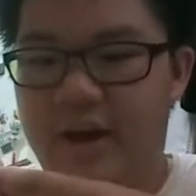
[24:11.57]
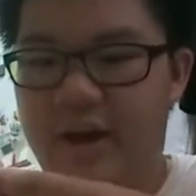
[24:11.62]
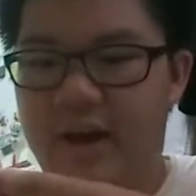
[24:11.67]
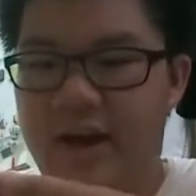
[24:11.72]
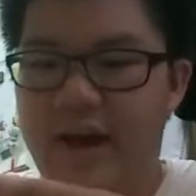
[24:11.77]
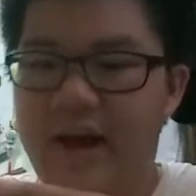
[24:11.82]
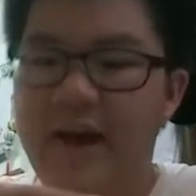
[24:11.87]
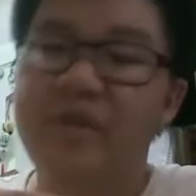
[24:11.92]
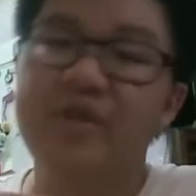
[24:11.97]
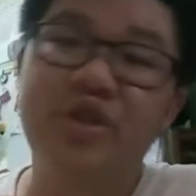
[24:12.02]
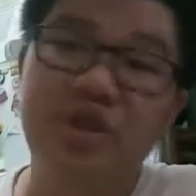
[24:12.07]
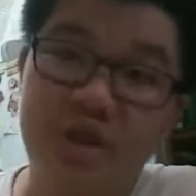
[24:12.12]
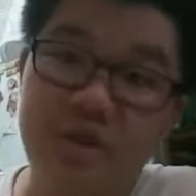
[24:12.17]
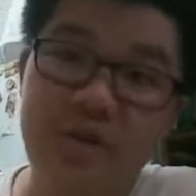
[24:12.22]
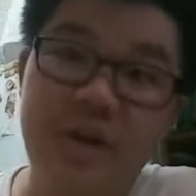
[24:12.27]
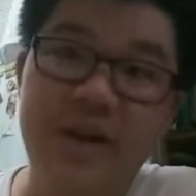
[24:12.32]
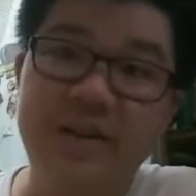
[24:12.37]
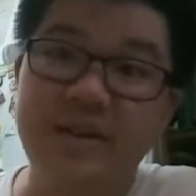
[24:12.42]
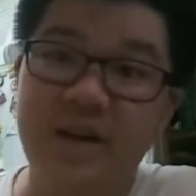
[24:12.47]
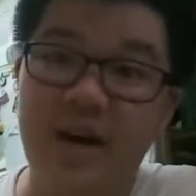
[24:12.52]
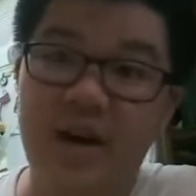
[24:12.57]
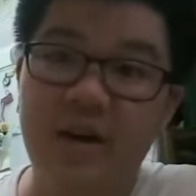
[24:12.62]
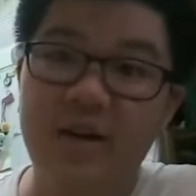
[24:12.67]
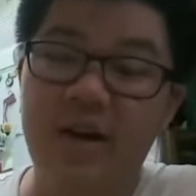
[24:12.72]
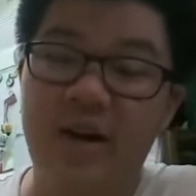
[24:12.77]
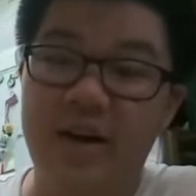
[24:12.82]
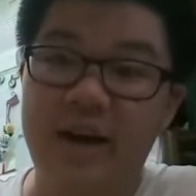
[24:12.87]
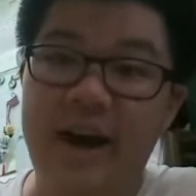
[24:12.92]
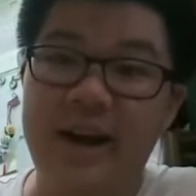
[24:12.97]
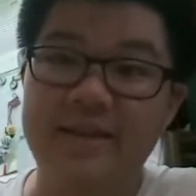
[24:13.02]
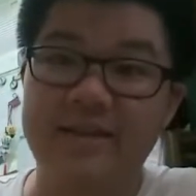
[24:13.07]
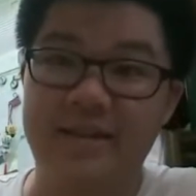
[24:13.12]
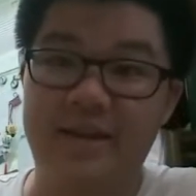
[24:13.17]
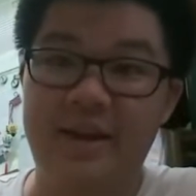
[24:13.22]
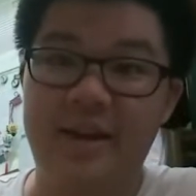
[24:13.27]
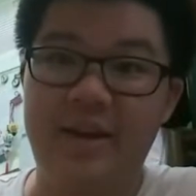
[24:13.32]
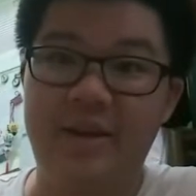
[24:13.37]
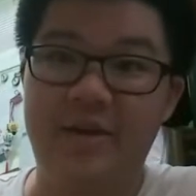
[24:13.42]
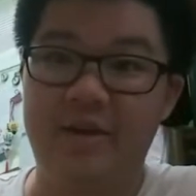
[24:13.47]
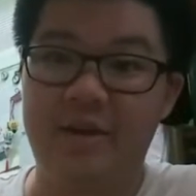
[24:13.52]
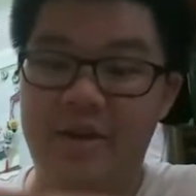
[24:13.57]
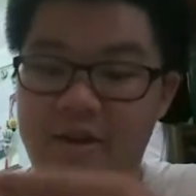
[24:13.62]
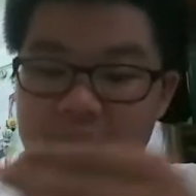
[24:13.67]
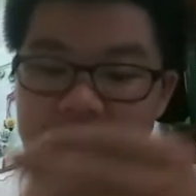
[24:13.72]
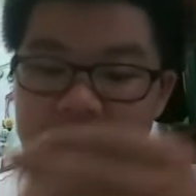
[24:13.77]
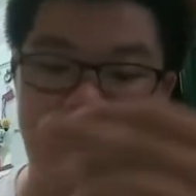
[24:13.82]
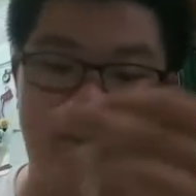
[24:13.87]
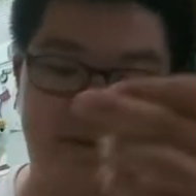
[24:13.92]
I'll show you guys a Hong Kong accent later on. Like